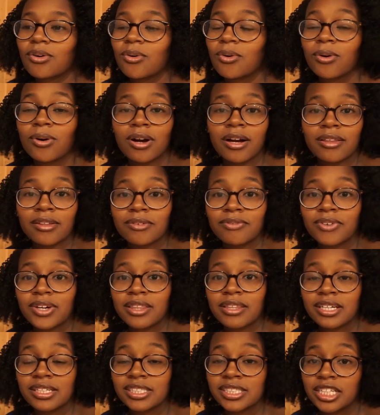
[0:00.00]
or other
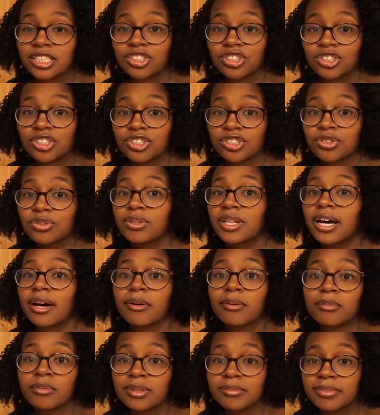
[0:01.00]
fun things that you can do
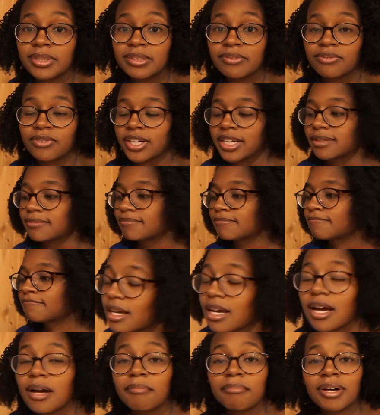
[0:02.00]
that would be free.
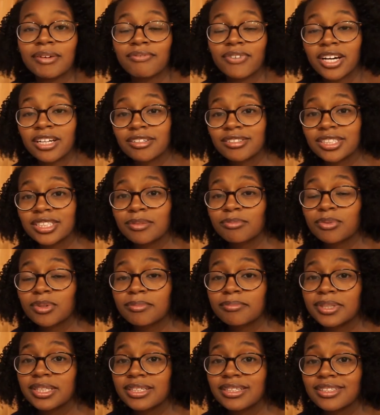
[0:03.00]
My final tip
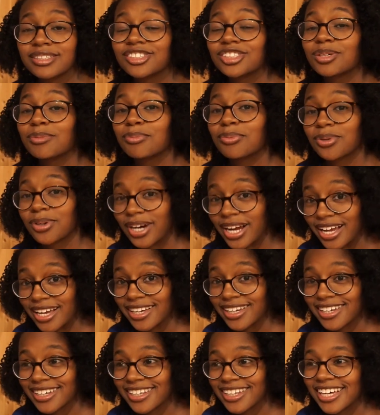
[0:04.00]
would be to
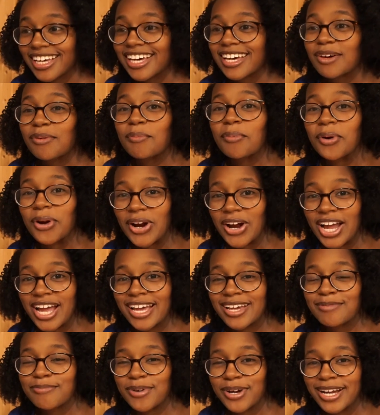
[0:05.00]
pray.
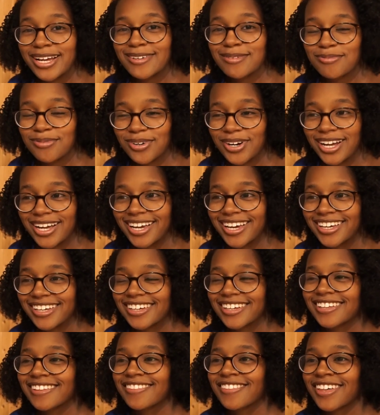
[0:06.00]
Pray, pray,
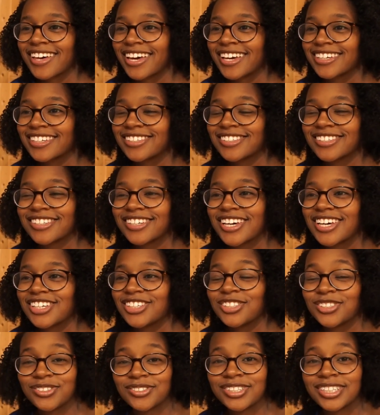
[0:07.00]
pray.
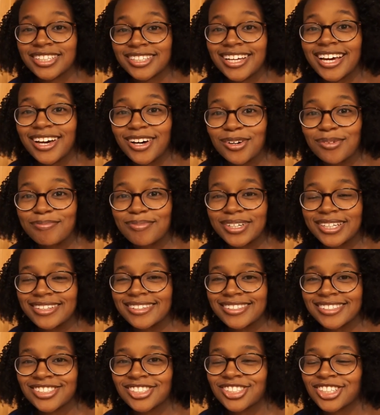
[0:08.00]
You need help
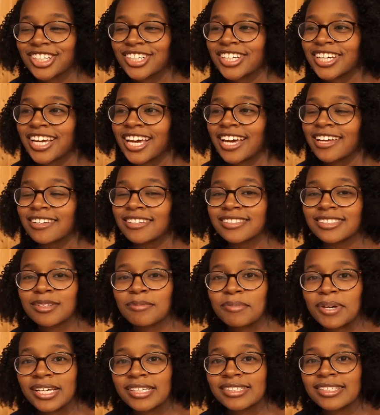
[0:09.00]
in this journey, and it's
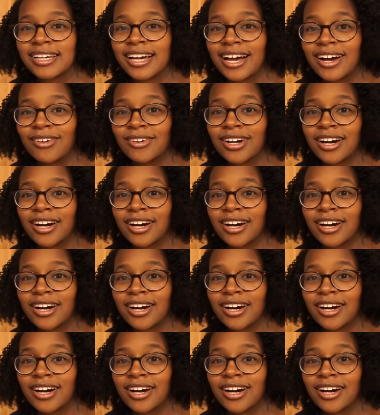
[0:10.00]
amazing how